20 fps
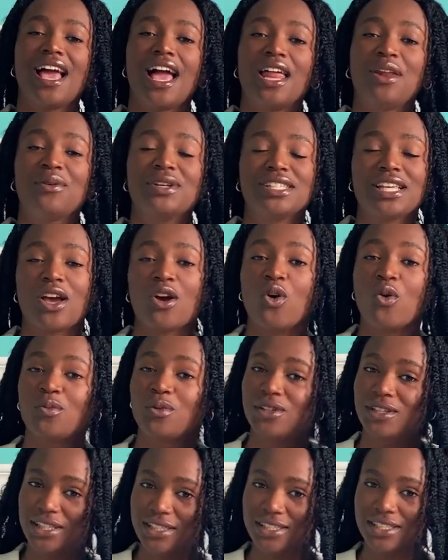Anyways, I hope
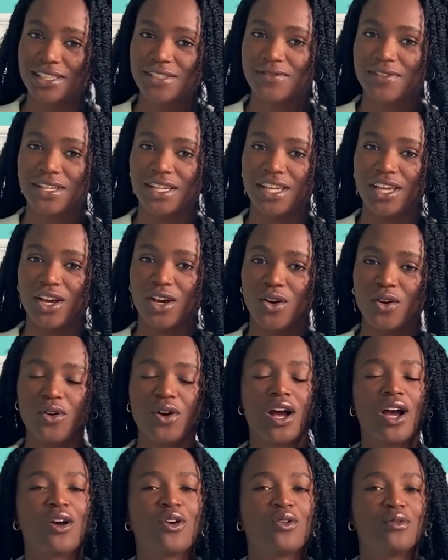you liked this video.
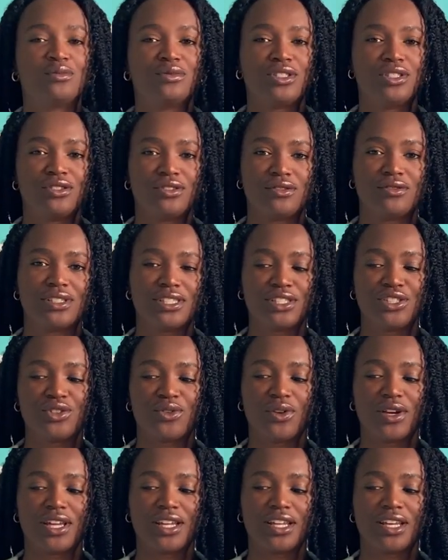I hope you
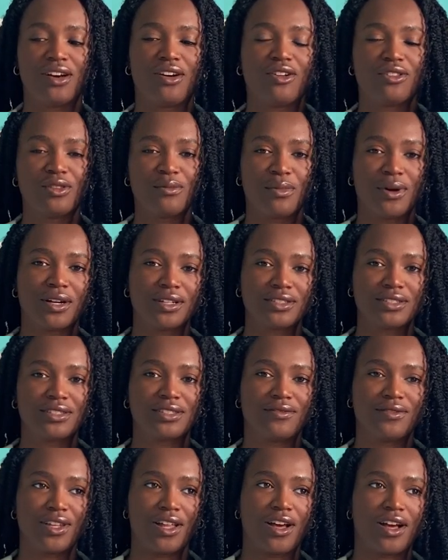enjoyed all the parts,
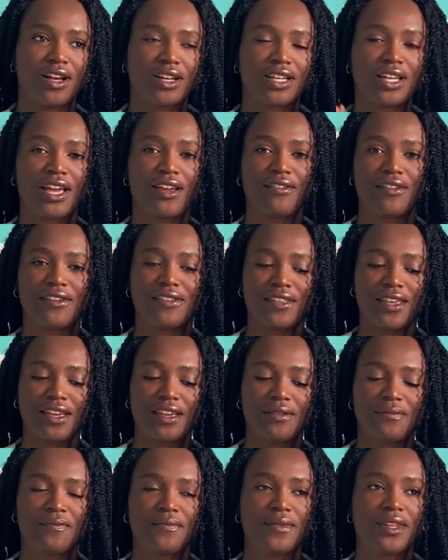the vlog,
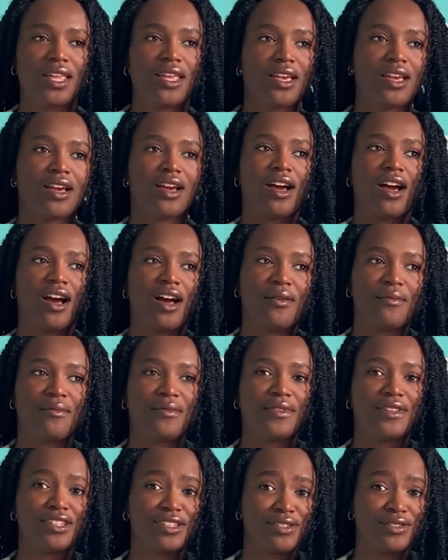everything.
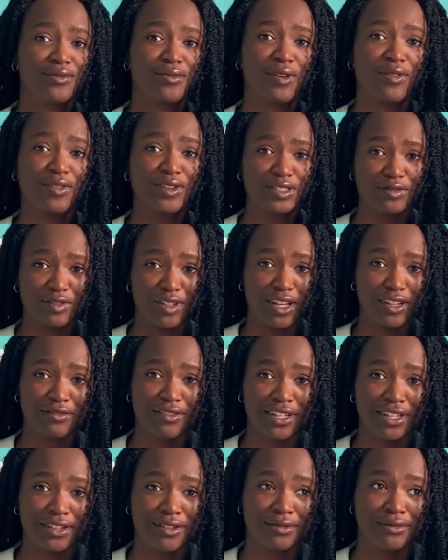This is my first vlog
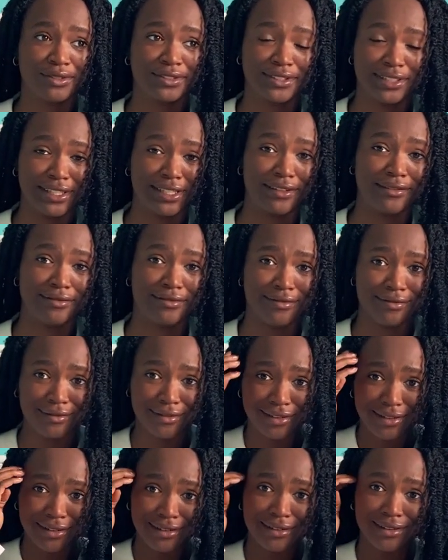video. We'll see
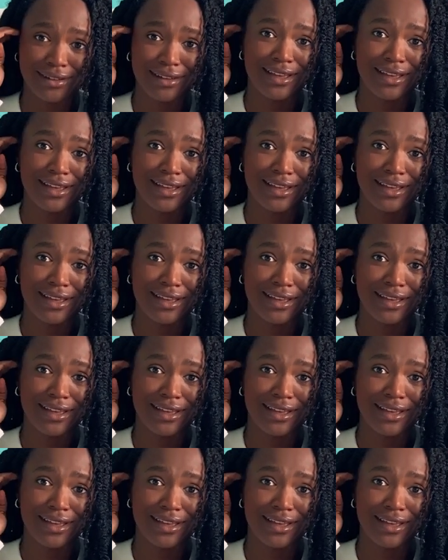if